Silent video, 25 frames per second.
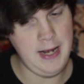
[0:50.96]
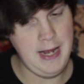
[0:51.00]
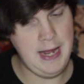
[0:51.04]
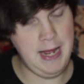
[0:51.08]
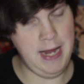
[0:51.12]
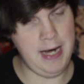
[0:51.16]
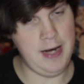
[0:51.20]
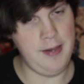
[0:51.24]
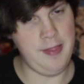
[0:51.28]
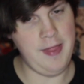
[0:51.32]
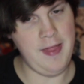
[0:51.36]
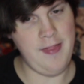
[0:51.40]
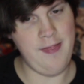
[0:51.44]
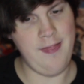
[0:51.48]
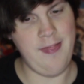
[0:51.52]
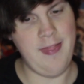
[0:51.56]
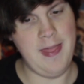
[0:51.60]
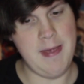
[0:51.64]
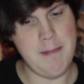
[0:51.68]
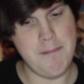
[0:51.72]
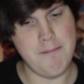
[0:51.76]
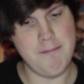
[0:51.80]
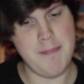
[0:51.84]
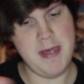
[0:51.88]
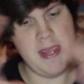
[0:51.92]
and then
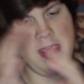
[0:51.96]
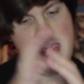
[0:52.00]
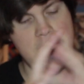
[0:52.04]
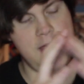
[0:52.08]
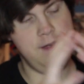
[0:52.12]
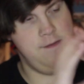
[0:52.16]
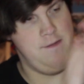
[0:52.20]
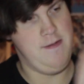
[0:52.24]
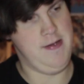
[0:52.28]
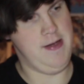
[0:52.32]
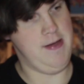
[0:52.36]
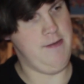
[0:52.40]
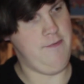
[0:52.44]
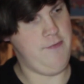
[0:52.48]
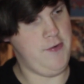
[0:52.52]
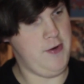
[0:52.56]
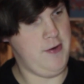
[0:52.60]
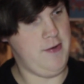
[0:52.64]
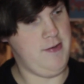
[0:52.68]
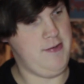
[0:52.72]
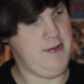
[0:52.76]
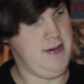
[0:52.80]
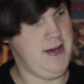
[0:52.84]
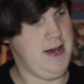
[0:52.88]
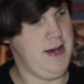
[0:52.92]
they meet a few
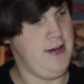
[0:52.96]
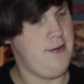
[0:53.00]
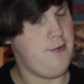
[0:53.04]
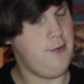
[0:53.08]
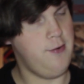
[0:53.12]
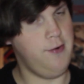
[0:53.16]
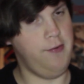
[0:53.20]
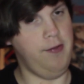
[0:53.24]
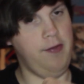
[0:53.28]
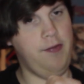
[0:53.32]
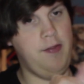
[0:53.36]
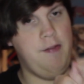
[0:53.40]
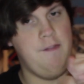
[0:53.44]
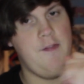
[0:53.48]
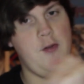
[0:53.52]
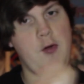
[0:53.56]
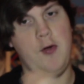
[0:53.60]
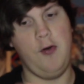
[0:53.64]
years later, and then they've